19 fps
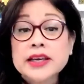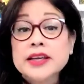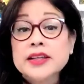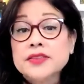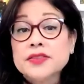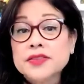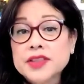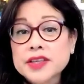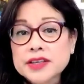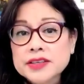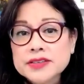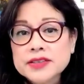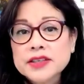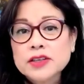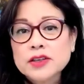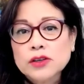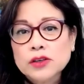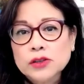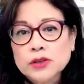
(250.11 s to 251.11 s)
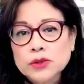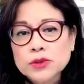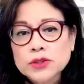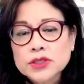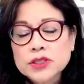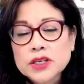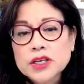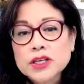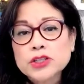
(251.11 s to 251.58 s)
This includes
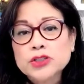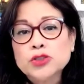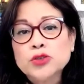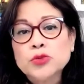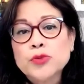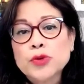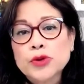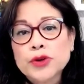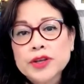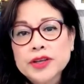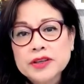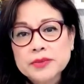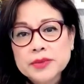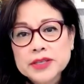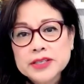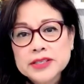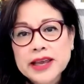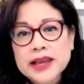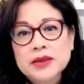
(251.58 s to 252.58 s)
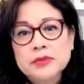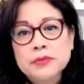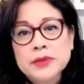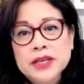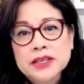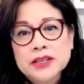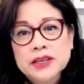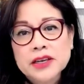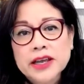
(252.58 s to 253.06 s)
to prohibit and
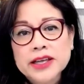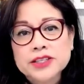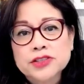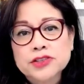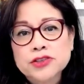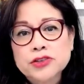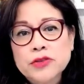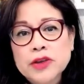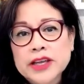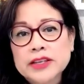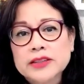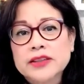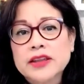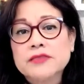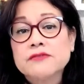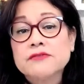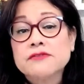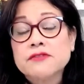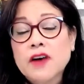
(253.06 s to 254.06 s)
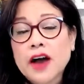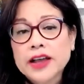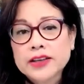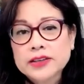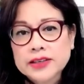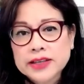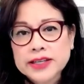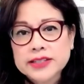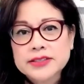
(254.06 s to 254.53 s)
penalize trade that
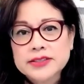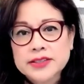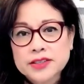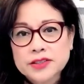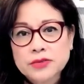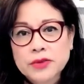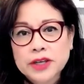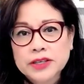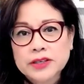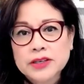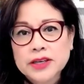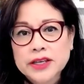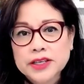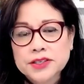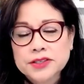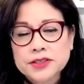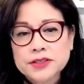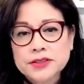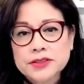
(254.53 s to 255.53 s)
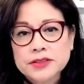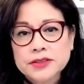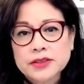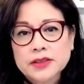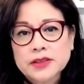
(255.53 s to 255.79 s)
violates these regulations.